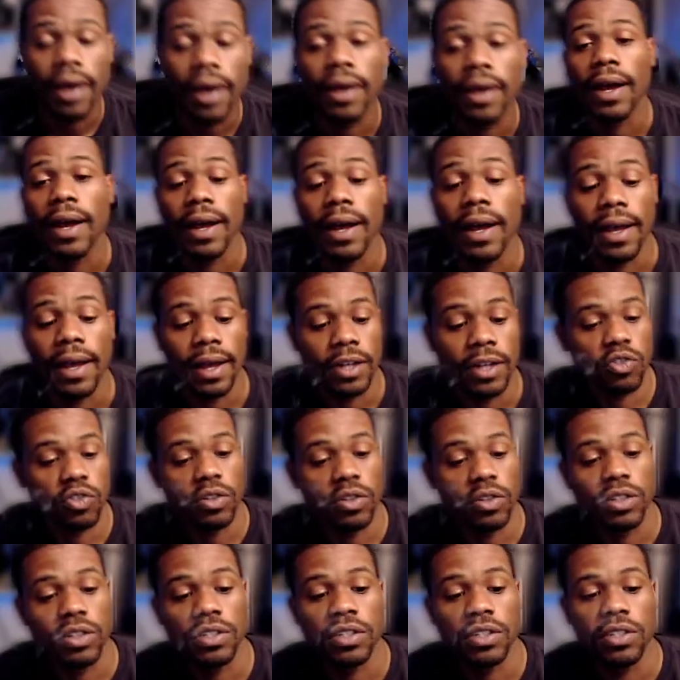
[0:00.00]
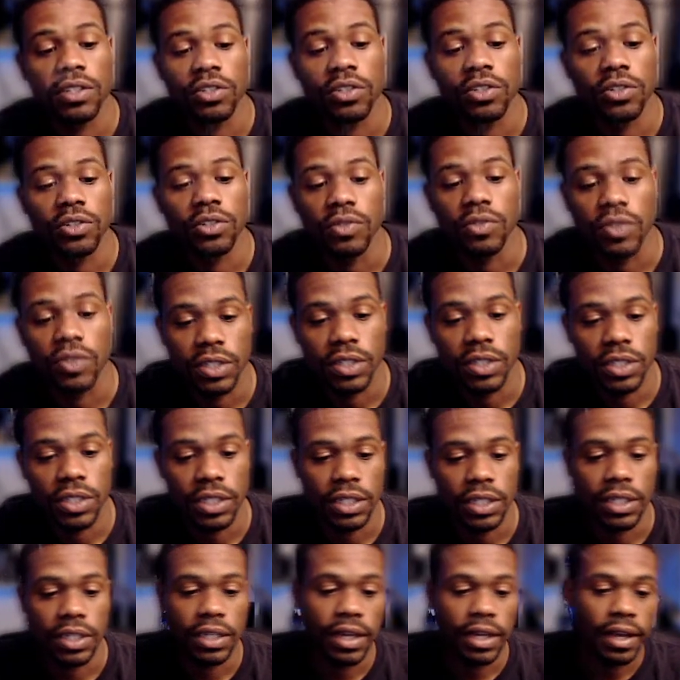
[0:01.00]
I got trust issues and
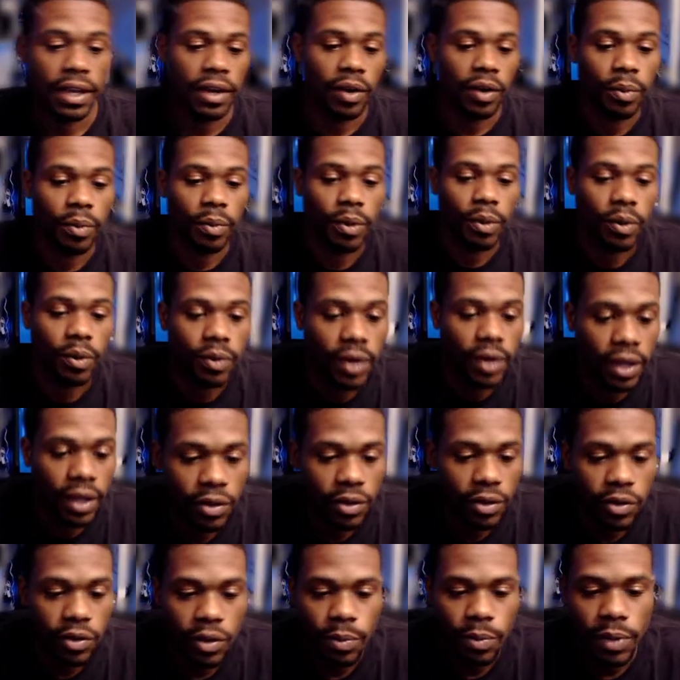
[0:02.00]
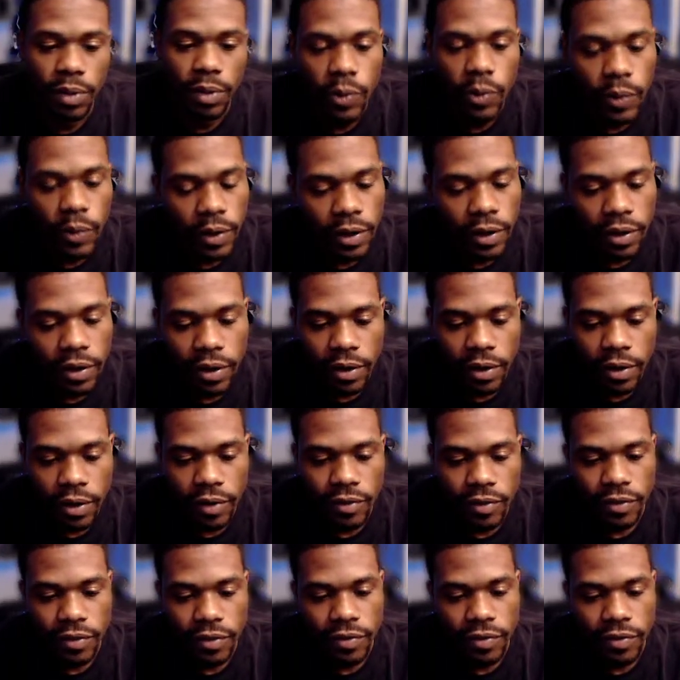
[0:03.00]
shit now, bro. Like, you could be with a girl
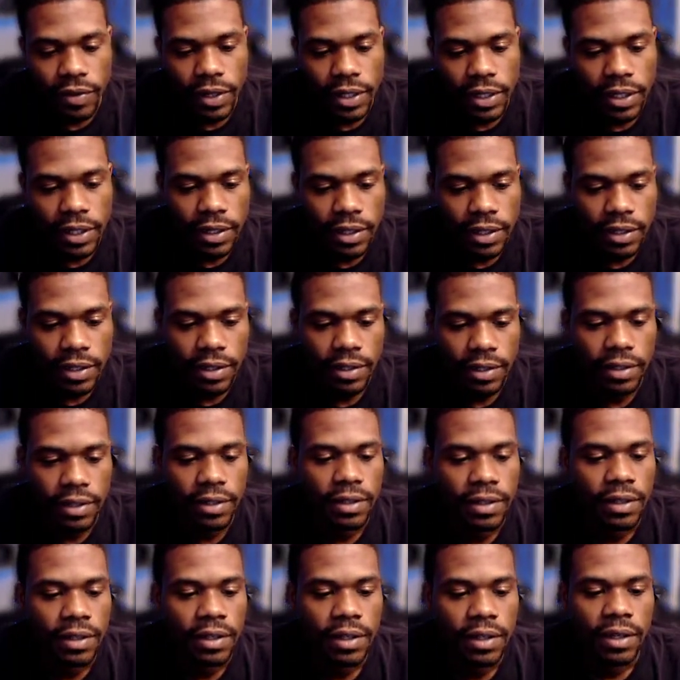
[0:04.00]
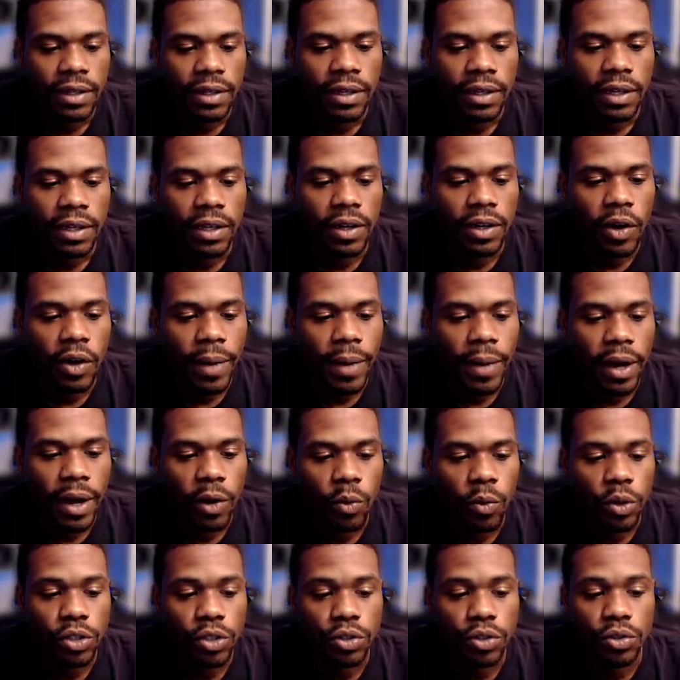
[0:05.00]
for fucking, it don't matter
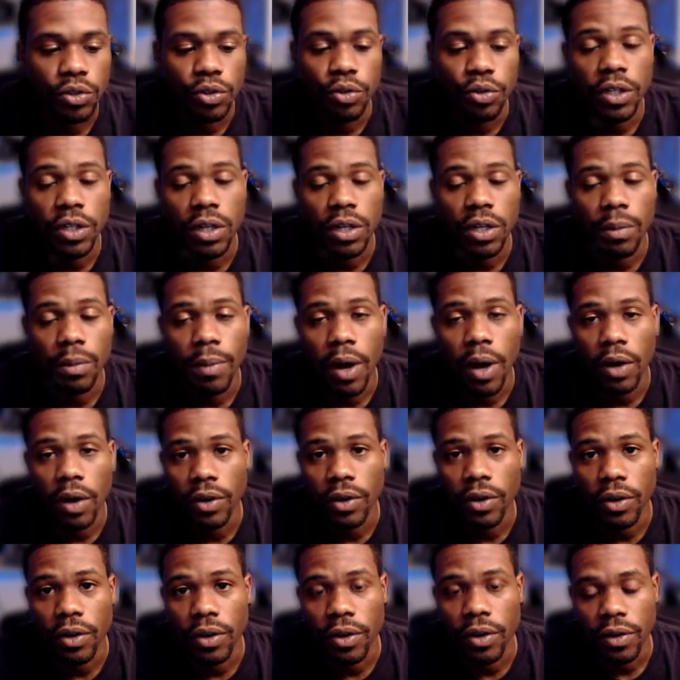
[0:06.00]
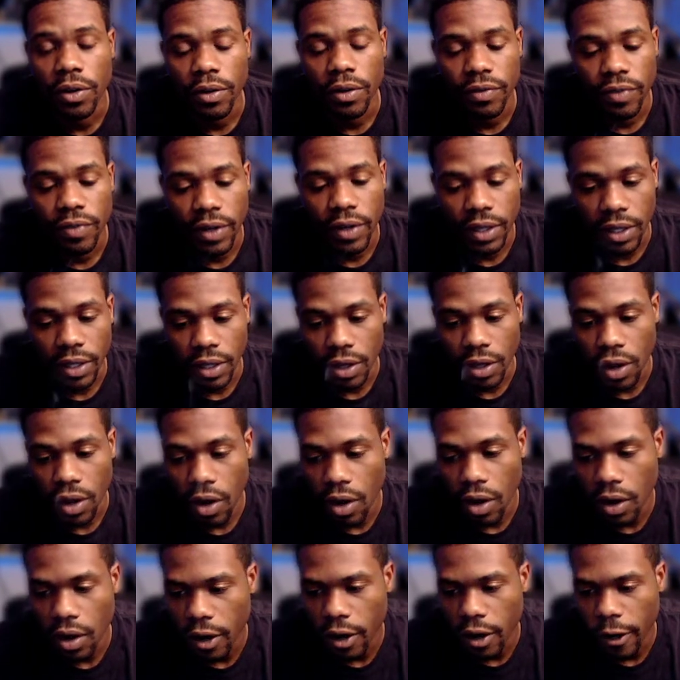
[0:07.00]
what you do. You could have bought the girl a fucking
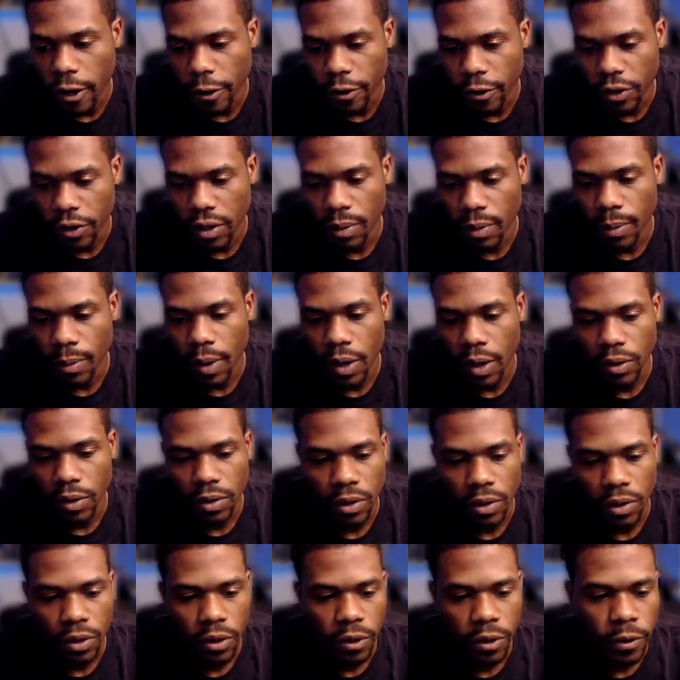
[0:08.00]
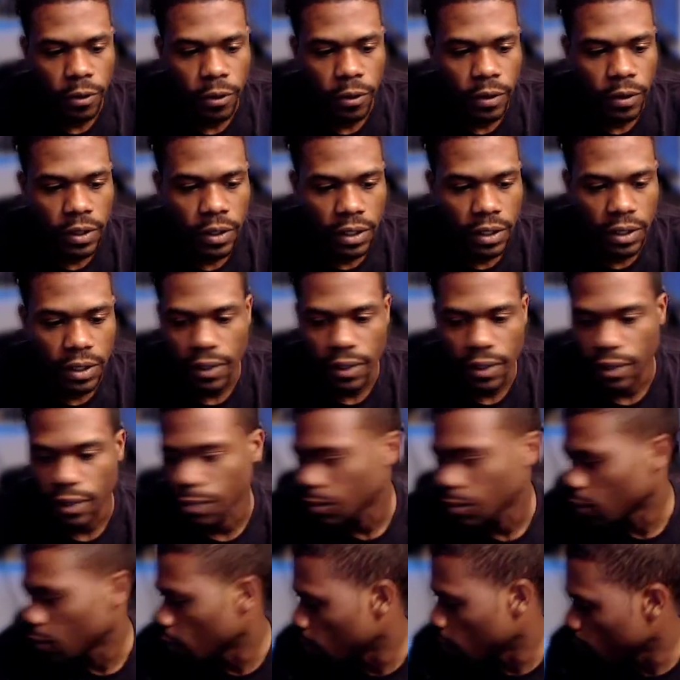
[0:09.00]
car. You could have bought the girl anything,
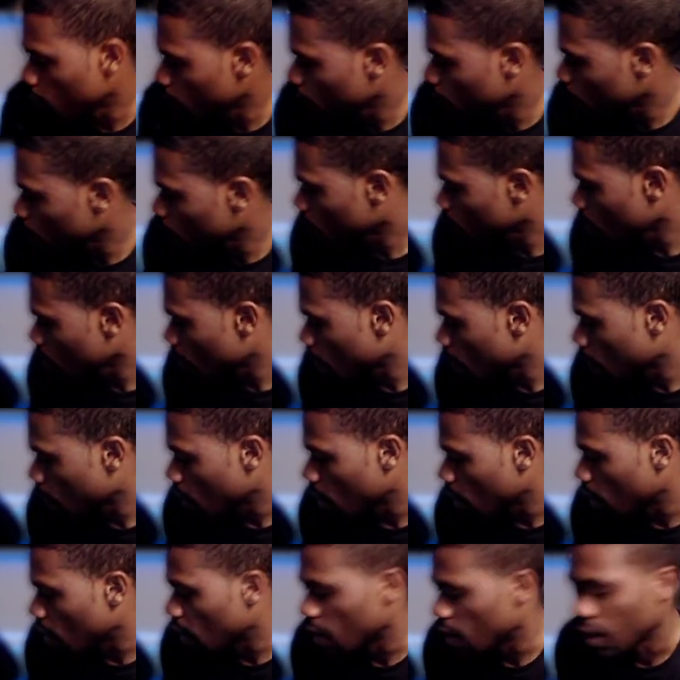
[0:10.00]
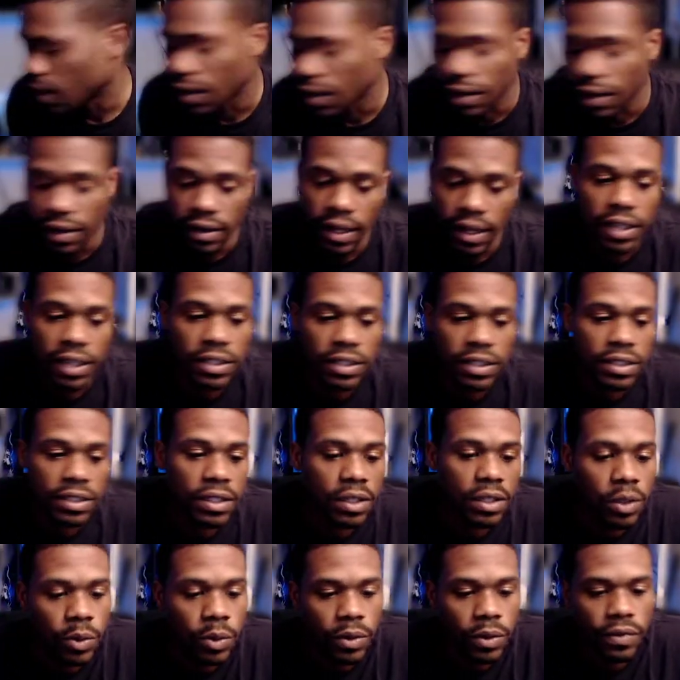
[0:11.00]
bro. And they
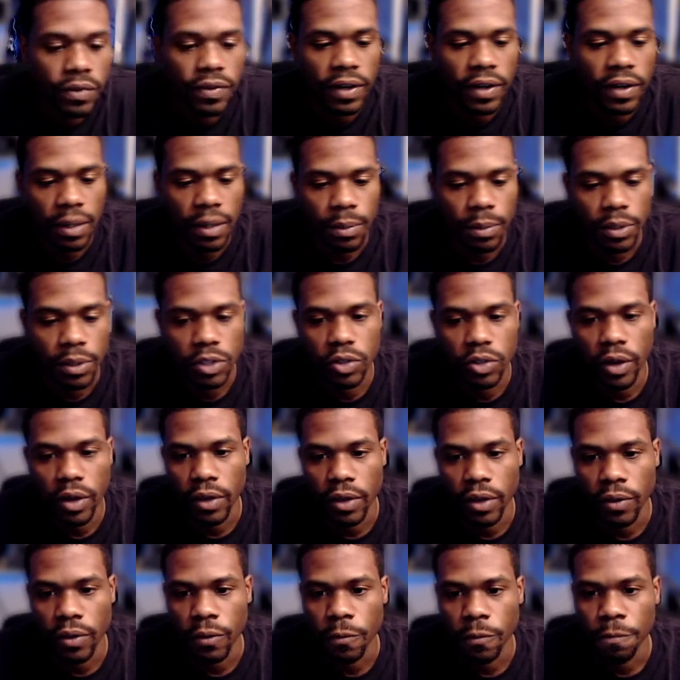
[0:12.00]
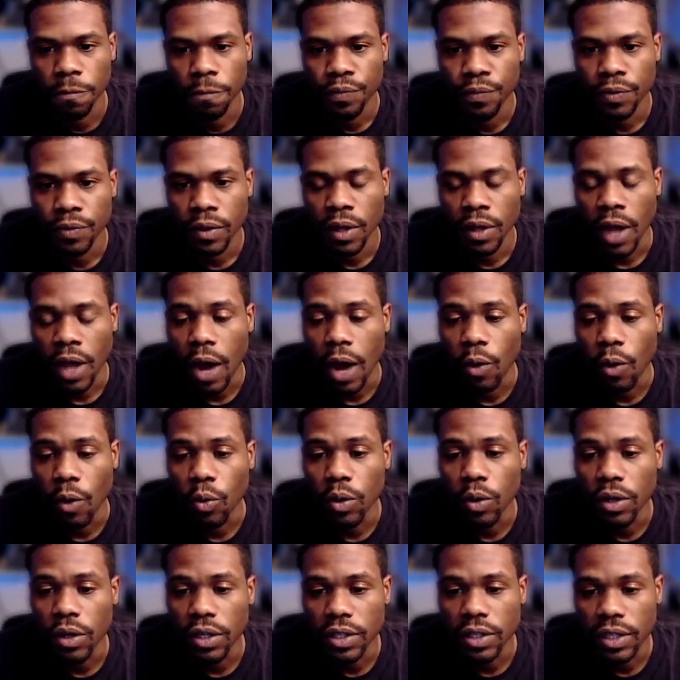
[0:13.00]
still will fucking betray you. I
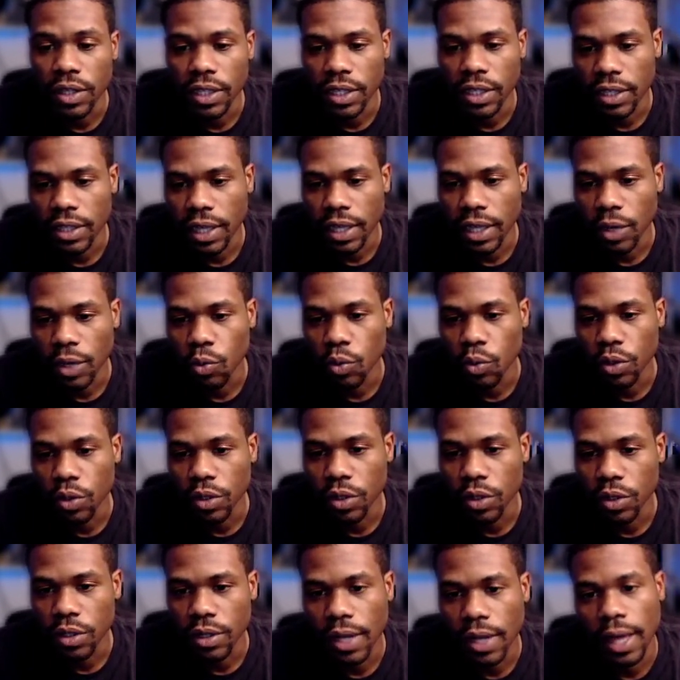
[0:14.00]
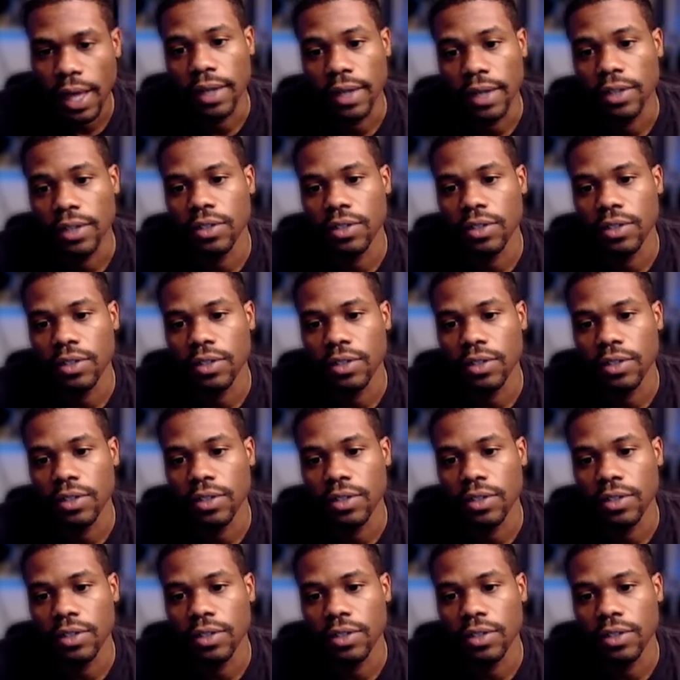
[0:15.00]
would think they would, like,